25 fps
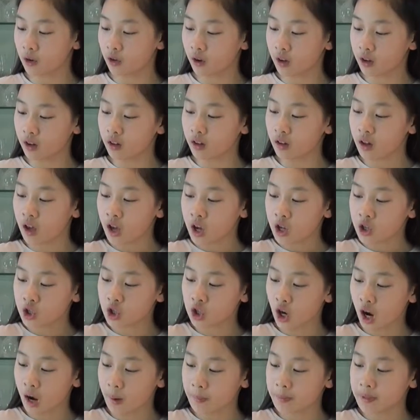oil,
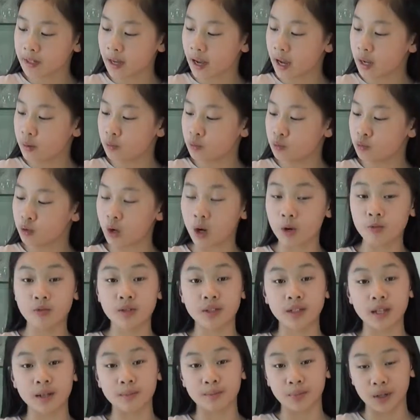chopped and
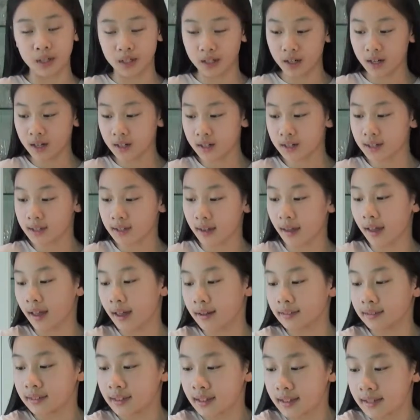roasted peanuts,
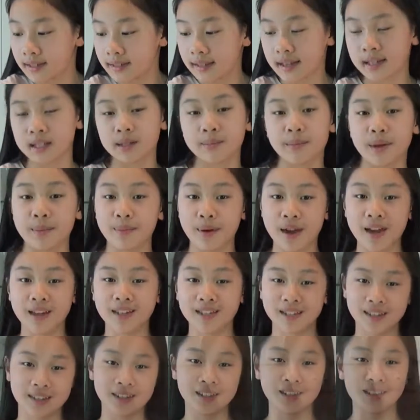and the sesame
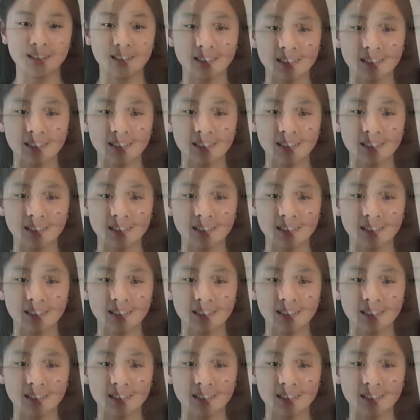paste.